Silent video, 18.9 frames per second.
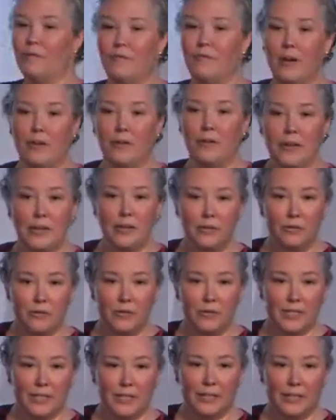very
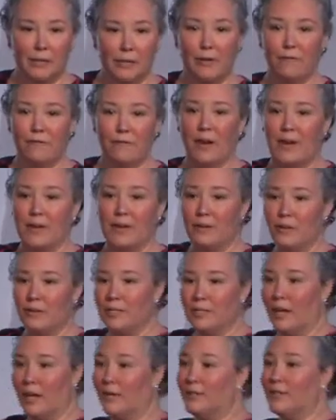interesting that we find
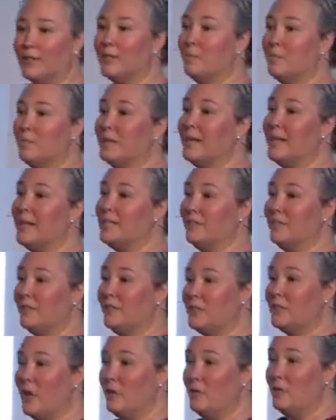ourselves at the place of
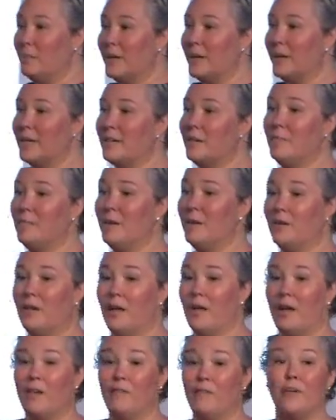atonement in the middle
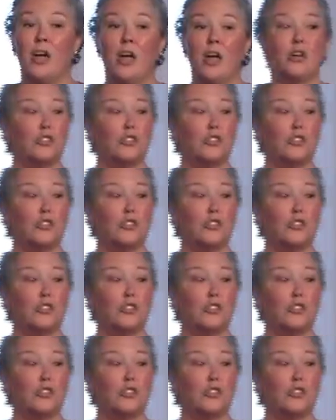of